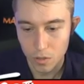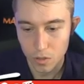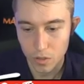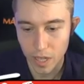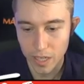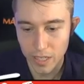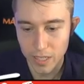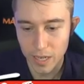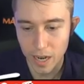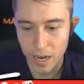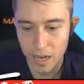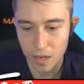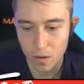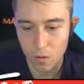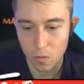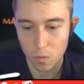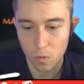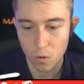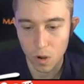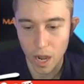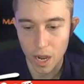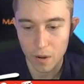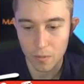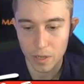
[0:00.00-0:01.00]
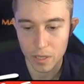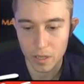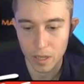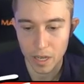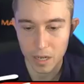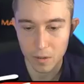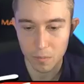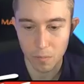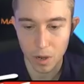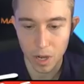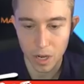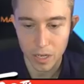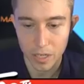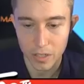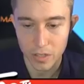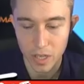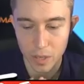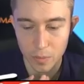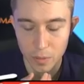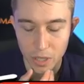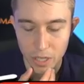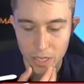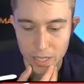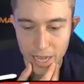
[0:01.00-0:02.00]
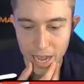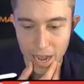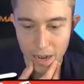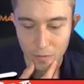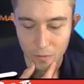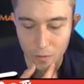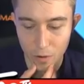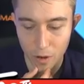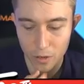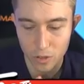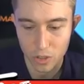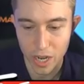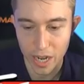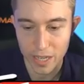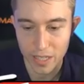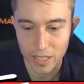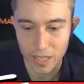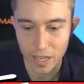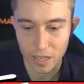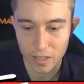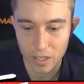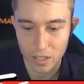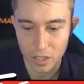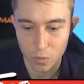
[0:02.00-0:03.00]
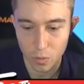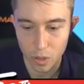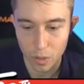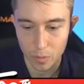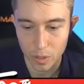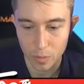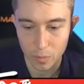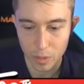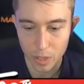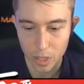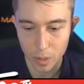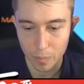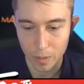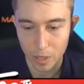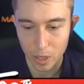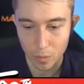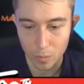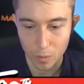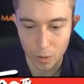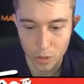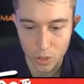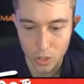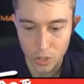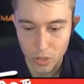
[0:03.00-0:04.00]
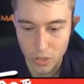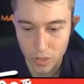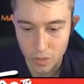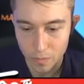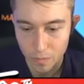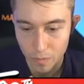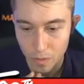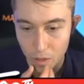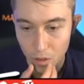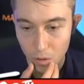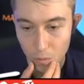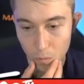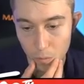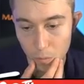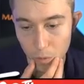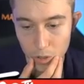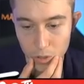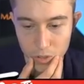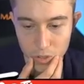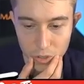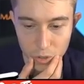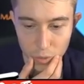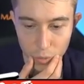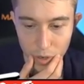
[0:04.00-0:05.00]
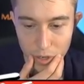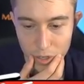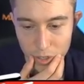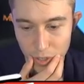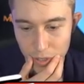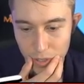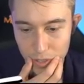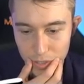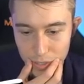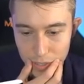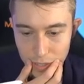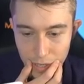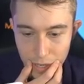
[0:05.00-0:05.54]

So that's kind of why we like Monk. It's able to tag for our Giant Skeletons. We're able to build up bigger pushes in most situations.